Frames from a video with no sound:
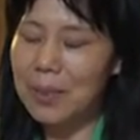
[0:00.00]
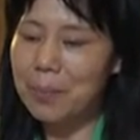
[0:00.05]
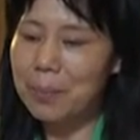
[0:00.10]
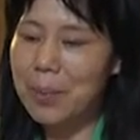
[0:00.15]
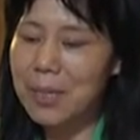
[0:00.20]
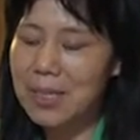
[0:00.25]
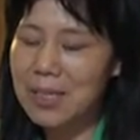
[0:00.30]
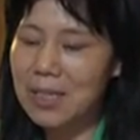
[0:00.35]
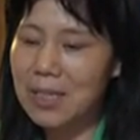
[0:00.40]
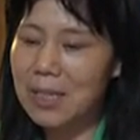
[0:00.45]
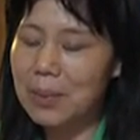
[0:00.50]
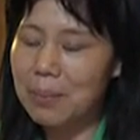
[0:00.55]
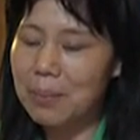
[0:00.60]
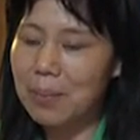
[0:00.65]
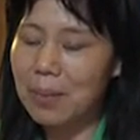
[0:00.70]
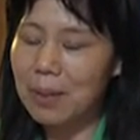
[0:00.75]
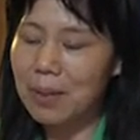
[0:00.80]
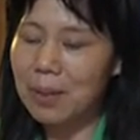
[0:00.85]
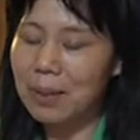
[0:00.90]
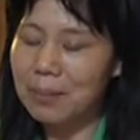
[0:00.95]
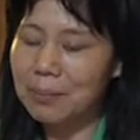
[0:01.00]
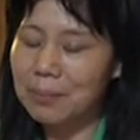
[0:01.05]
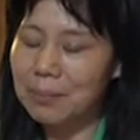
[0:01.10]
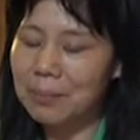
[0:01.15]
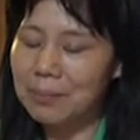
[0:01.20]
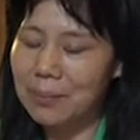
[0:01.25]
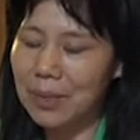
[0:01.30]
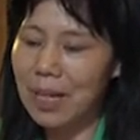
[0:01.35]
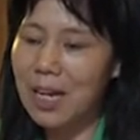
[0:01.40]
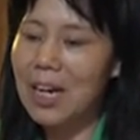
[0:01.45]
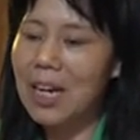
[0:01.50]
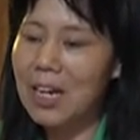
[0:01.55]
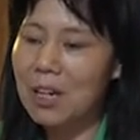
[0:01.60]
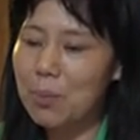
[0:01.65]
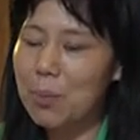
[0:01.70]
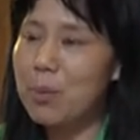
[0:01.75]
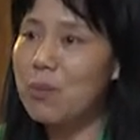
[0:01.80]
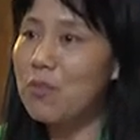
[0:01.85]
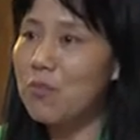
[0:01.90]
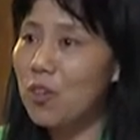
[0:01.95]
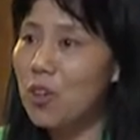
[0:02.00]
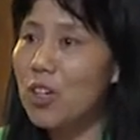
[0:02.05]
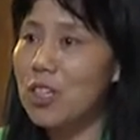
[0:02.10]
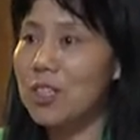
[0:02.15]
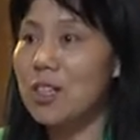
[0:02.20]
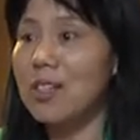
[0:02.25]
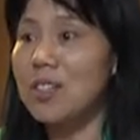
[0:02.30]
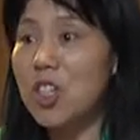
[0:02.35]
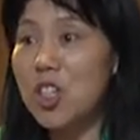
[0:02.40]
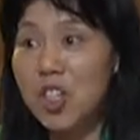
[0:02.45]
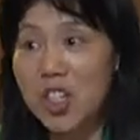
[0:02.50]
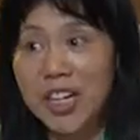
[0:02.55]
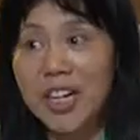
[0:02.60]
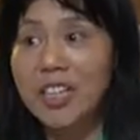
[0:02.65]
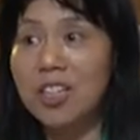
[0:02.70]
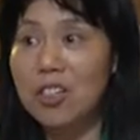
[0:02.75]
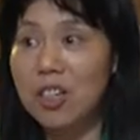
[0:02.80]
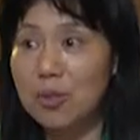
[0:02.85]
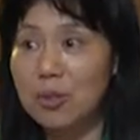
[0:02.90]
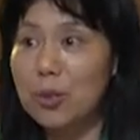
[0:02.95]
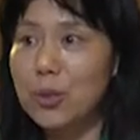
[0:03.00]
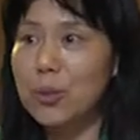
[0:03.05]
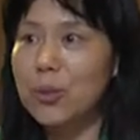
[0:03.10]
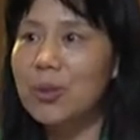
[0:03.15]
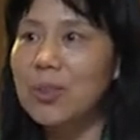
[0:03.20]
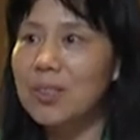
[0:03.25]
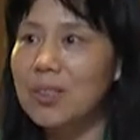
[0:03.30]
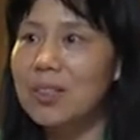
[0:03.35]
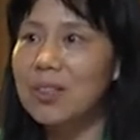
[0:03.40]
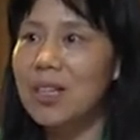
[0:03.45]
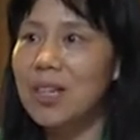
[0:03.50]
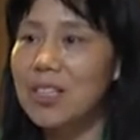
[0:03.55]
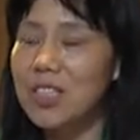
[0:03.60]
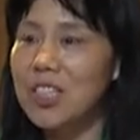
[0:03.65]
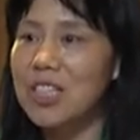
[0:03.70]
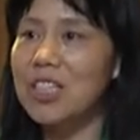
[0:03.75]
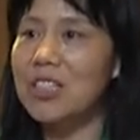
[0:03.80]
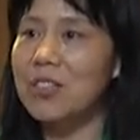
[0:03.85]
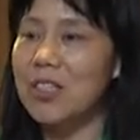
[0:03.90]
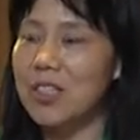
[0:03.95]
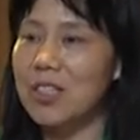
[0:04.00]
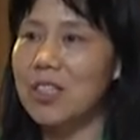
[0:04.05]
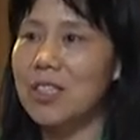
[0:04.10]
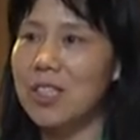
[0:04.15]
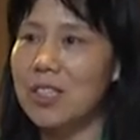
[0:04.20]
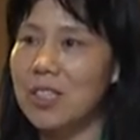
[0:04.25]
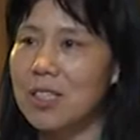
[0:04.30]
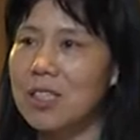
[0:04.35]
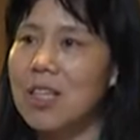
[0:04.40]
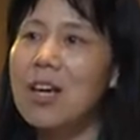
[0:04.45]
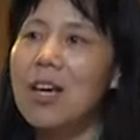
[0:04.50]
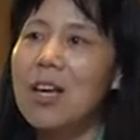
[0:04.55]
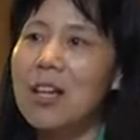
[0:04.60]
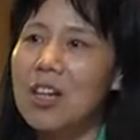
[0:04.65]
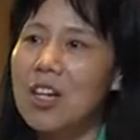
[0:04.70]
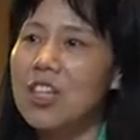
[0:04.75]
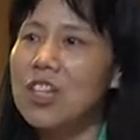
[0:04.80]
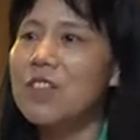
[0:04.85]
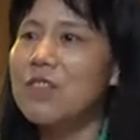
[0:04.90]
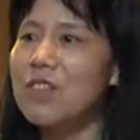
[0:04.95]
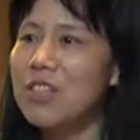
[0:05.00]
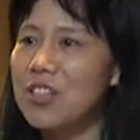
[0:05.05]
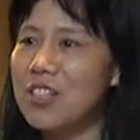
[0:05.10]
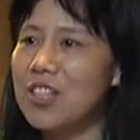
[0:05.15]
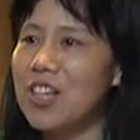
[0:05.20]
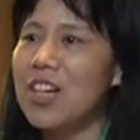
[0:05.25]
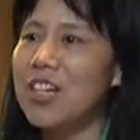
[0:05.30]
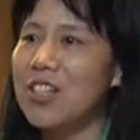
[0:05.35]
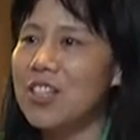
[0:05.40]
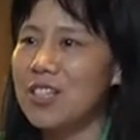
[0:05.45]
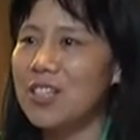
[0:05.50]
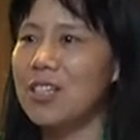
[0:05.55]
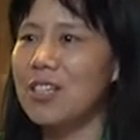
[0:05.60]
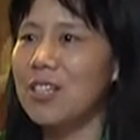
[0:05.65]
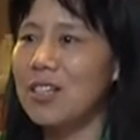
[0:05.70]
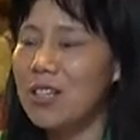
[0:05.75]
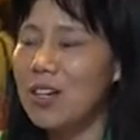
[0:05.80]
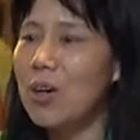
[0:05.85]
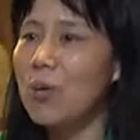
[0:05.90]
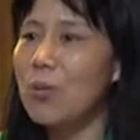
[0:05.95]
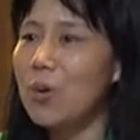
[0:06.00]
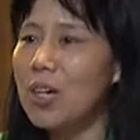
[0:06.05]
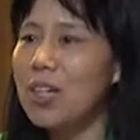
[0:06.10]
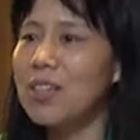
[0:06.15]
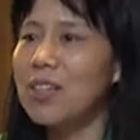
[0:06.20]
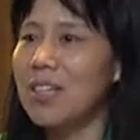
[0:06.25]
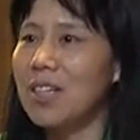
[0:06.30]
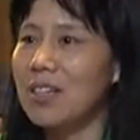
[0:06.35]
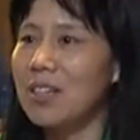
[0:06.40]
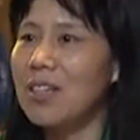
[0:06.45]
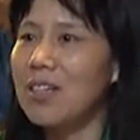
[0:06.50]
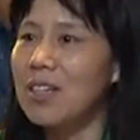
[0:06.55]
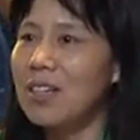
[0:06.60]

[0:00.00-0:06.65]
basically, I have been focused on the genetic control, on the diseases. The different scientists work there.